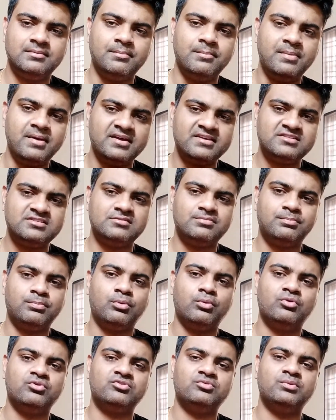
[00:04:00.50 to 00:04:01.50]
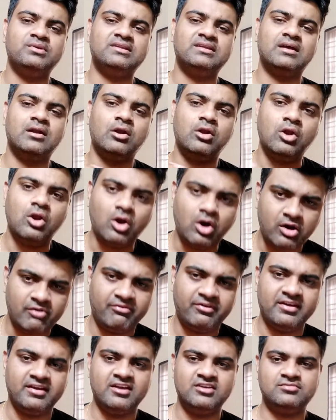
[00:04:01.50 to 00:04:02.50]
best posts with a lot of
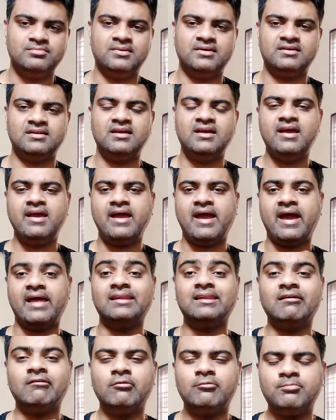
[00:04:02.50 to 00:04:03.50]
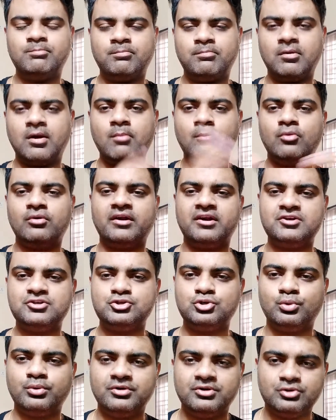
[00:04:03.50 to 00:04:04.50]
engagement and they promote and
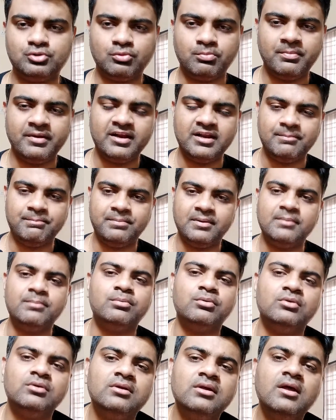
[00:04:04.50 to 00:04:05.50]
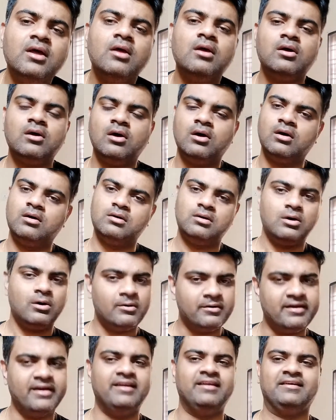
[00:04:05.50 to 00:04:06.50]
show it to many people
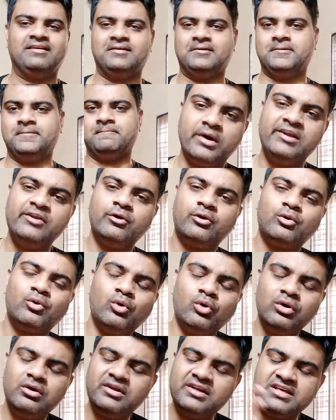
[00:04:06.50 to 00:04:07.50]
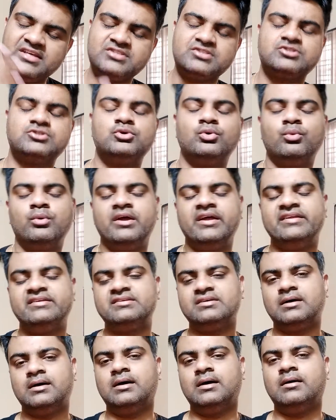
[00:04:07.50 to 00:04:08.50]
organic. well your goal is to
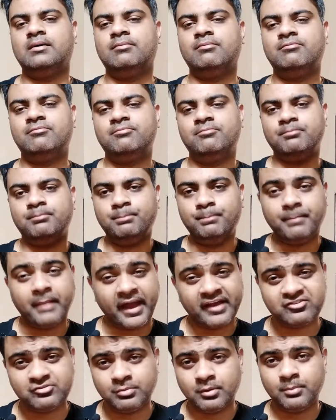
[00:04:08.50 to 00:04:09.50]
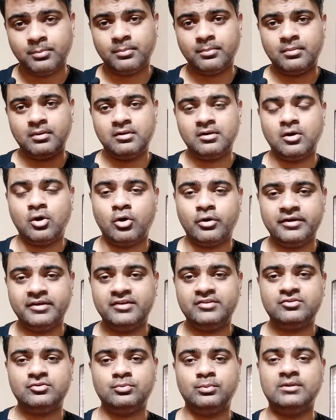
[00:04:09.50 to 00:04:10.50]
reach a maximum
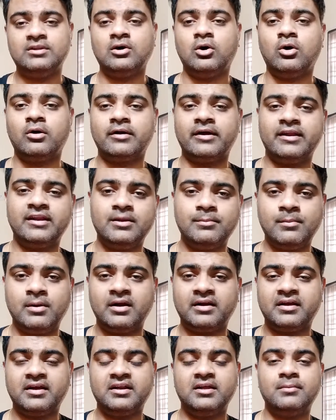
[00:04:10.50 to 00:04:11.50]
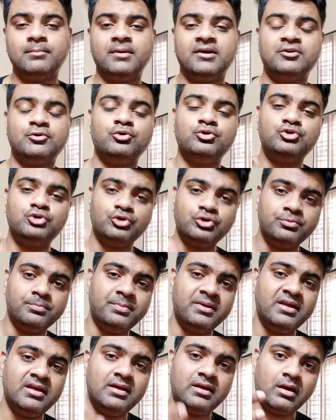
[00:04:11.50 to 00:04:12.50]
audience with organic marketing but you should
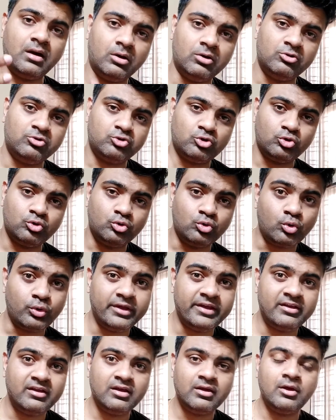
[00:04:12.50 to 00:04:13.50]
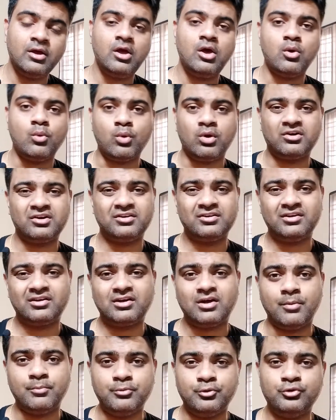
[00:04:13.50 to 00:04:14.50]
be also knowing what are the
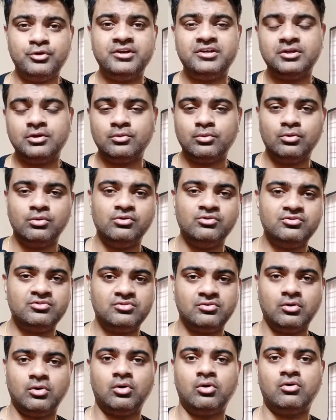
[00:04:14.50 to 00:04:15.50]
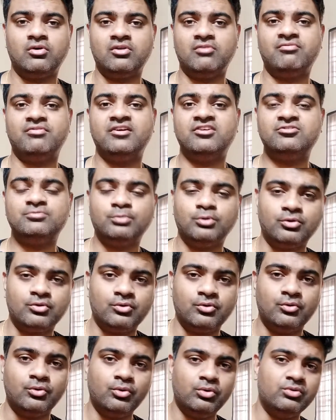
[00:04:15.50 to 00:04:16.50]
community rules or the facebook
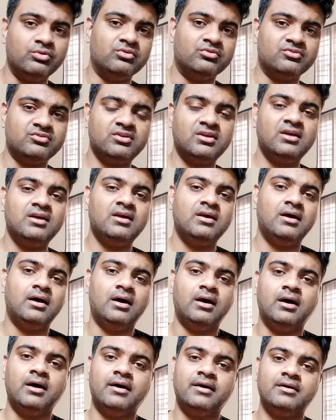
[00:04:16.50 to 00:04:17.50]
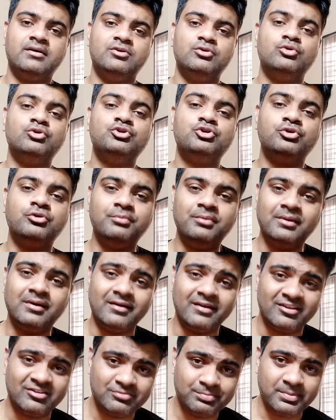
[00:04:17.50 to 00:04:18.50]
rules uh, you should be
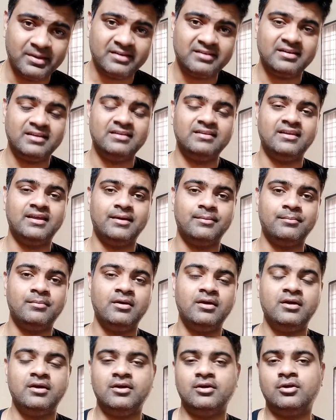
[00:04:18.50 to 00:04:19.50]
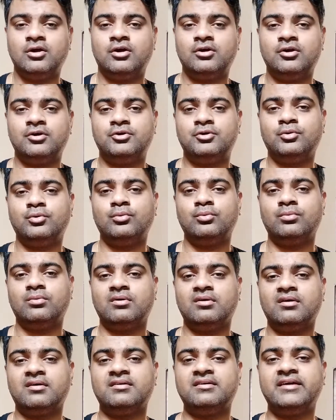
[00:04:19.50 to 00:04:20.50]
respecting them in order to
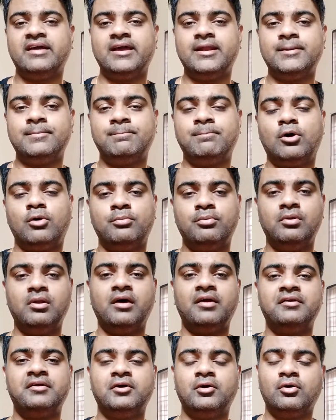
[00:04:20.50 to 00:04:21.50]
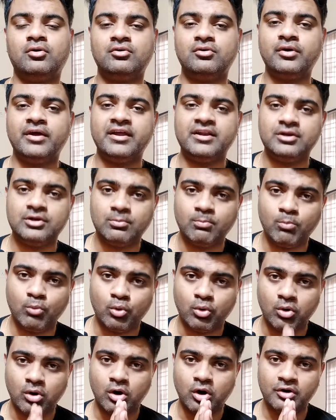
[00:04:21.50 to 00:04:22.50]
uh, gain popularity or gain
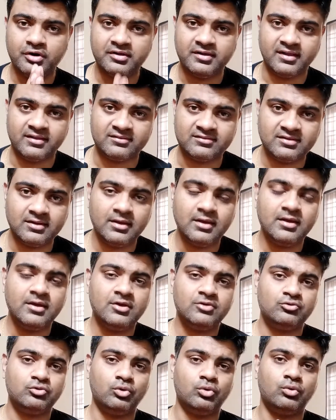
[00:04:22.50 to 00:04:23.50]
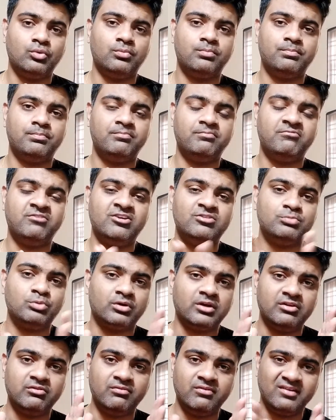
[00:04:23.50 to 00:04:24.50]
more audience so
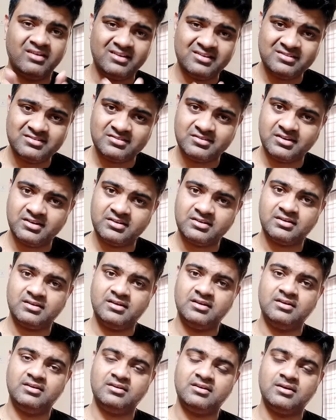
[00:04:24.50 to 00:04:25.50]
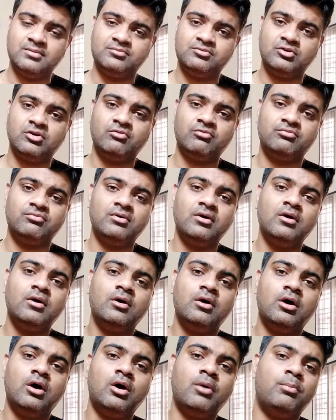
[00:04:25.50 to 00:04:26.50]
facebook is very strict in terms of
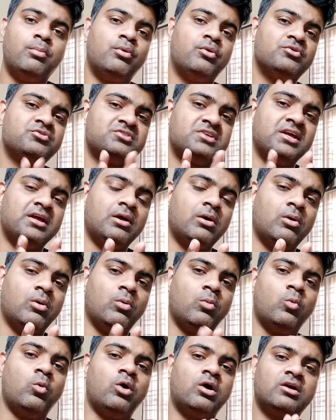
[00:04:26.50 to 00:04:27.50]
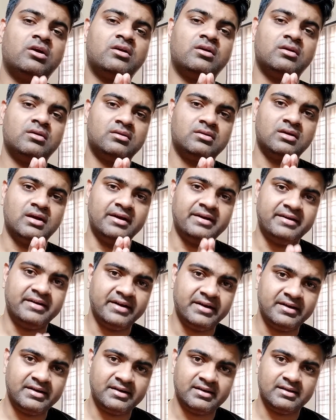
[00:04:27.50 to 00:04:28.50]
uh, posting what
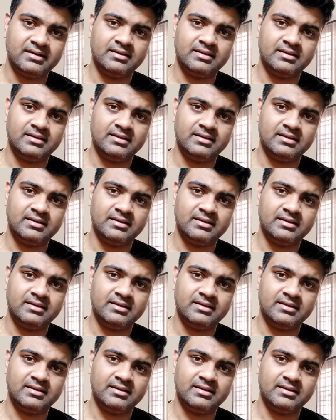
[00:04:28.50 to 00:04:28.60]
content